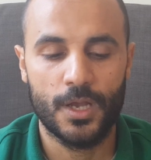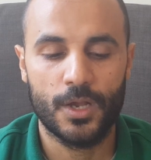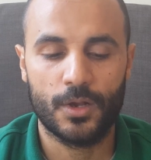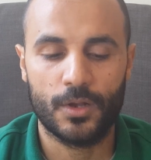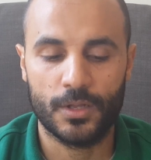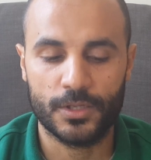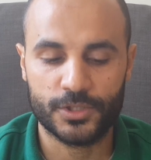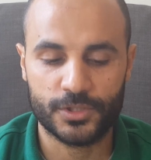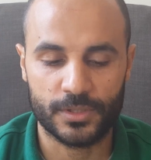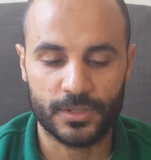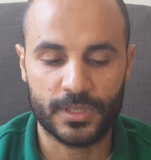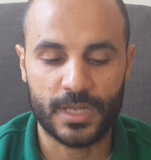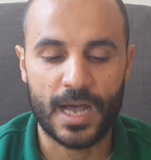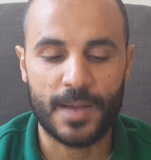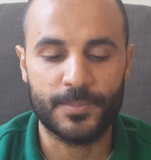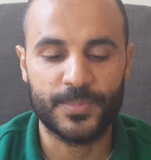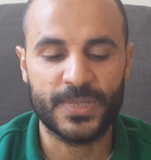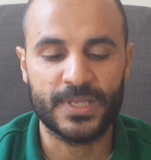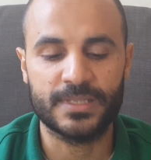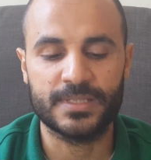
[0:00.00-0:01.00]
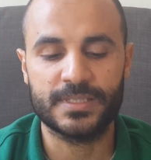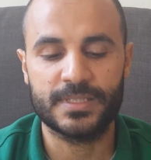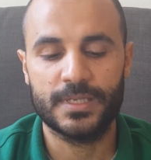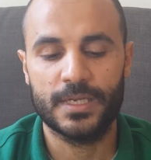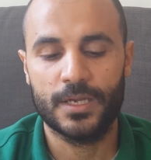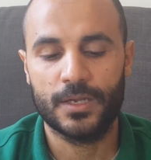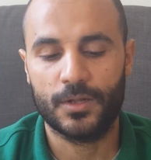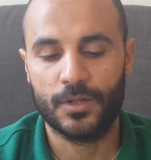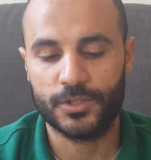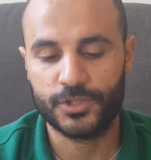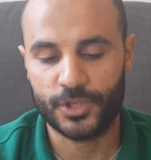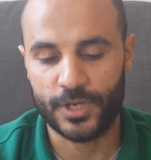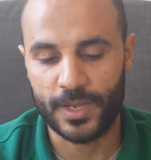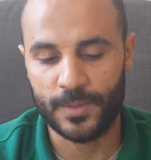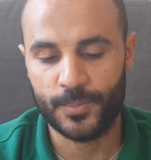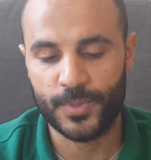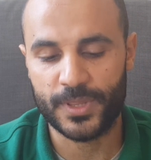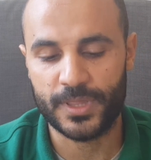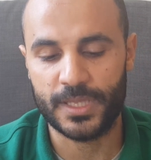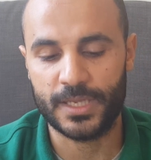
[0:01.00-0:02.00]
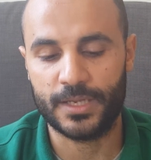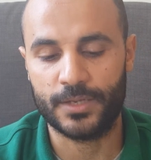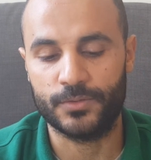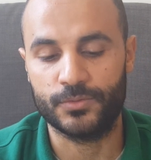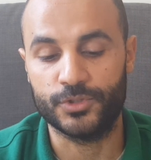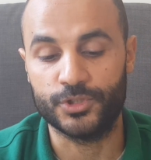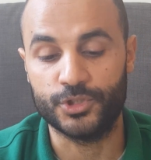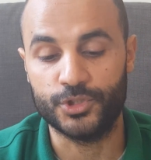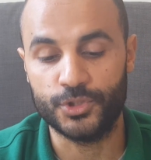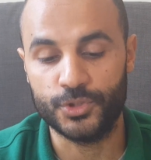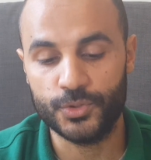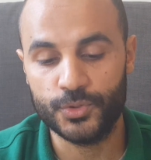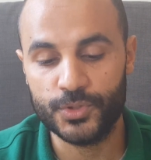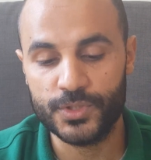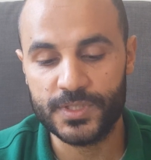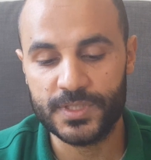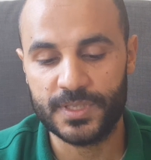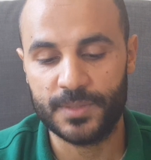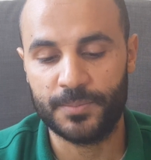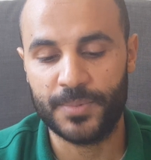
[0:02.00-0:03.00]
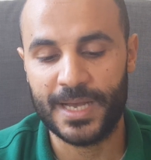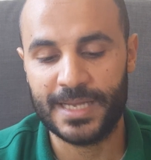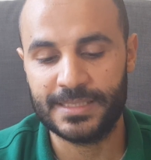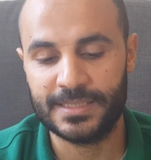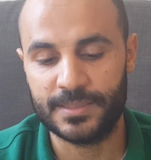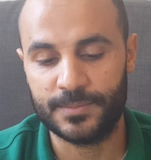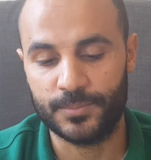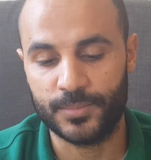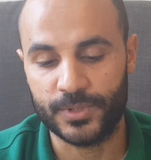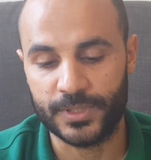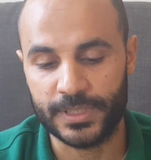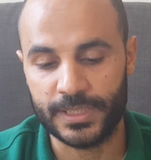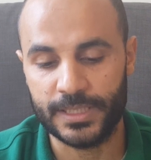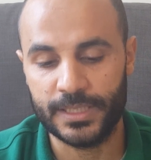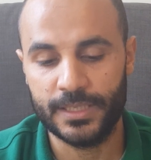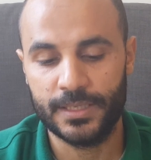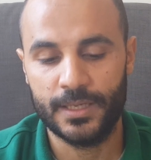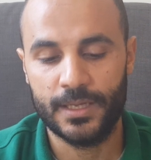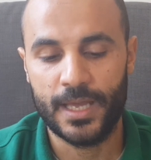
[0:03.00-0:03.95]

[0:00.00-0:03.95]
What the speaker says: Cultural competence, cultural empathy can reduce the possibly